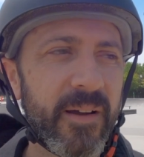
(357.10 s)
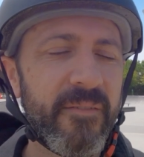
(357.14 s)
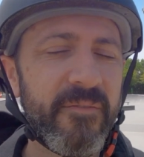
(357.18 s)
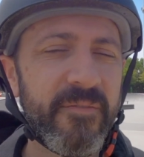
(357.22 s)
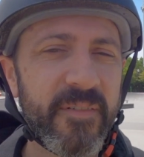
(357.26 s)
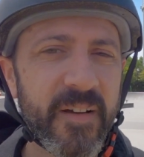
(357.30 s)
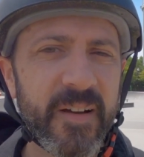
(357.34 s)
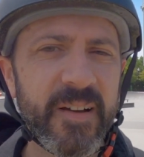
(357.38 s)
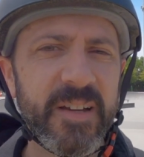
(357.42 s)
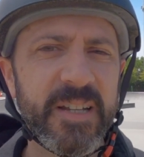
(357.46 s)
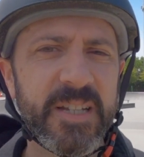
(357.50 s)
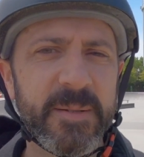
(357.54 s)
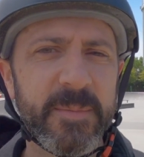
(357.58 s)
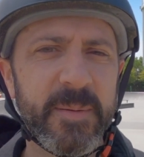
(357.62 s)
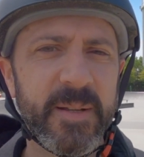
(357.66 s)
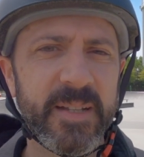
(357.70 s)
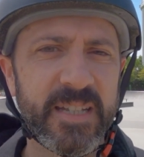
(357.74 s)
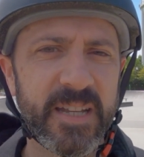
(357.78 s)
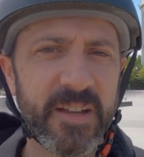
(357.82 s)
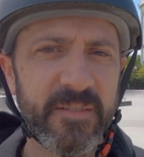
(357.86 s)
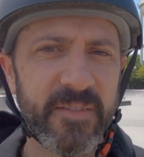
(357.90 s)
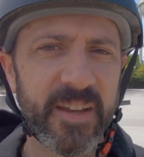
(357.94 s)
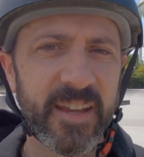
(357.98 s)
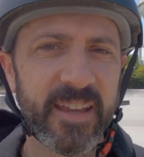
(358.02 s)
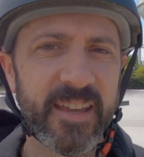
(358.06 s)
a very
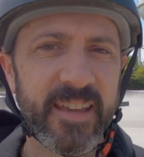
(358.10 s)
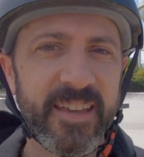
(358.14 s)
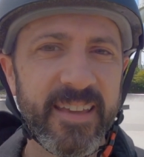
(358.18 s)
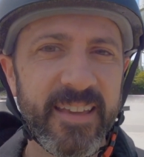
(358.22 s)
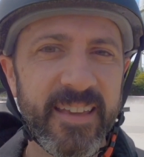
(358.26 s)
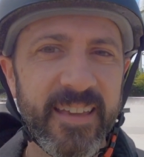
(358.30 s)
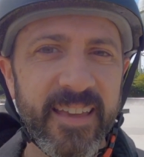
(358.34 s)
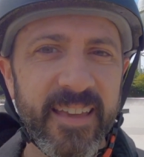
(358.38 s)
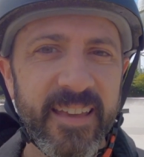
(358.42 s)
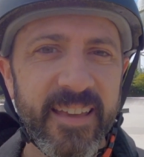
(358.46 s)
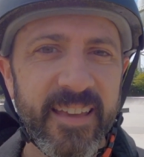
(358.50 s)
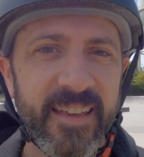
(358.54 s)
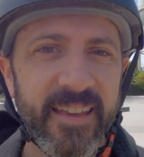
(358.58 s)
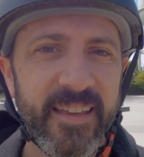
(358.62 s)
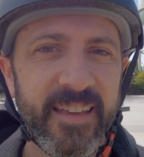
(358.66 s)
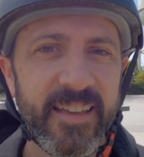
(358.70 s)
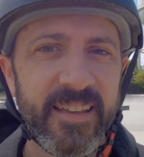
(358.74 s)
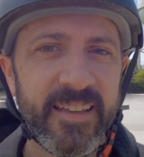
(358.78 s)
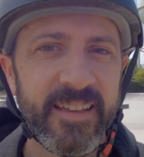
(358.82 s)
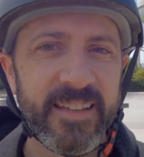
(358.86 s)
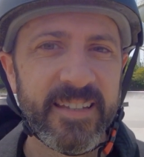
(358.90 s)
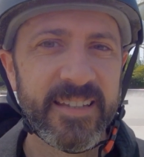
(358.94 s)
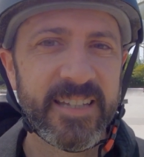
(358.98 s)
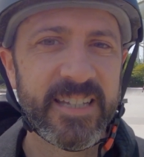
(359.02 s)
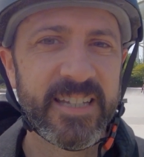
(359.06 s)
specific
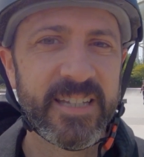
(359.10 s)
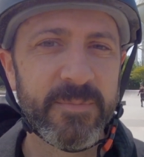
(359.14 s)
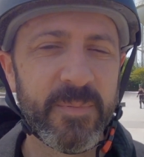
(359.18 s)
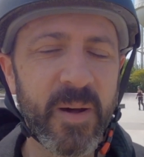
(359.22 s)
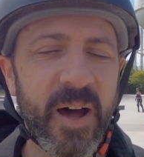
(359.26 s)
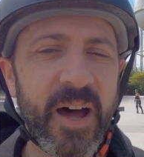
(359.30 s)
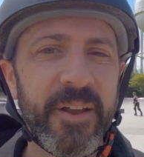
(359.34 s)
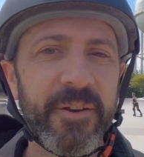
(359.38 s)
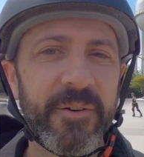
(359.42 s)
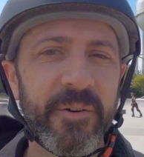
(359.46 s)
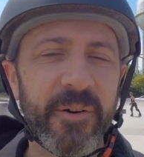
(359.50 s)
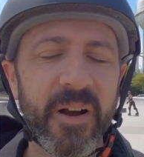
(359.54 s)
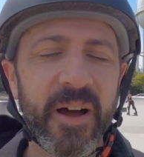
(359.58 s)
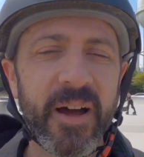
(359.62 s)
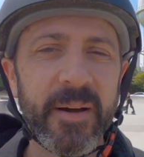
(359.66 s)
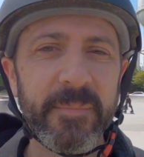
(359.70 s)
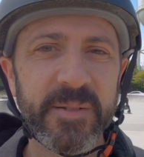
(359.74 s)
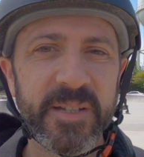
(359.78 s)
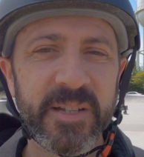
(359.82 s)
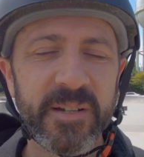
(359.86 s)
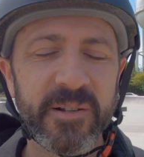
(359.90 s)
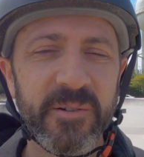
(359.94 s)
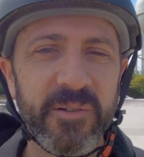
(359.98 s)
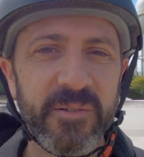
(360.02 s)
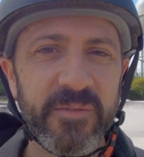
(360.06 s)
spot or
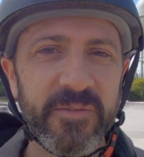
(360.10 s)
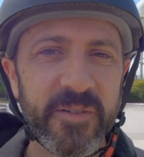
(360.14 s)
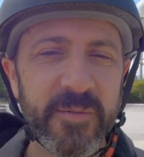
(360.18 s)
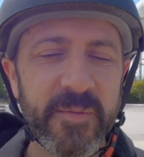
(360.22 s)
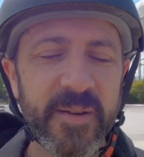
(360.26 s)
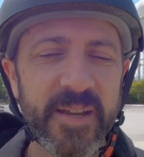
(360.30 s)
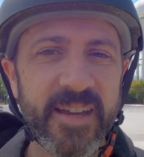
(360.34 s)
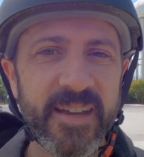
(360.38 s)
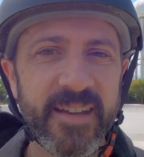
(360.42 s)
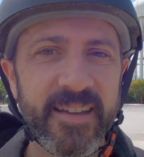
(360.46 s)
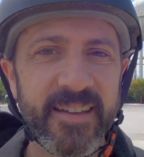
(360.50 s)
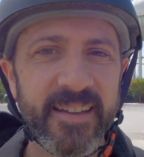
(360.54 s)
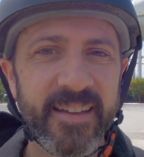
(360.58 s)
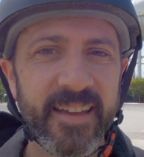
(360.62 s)
obstacle for me.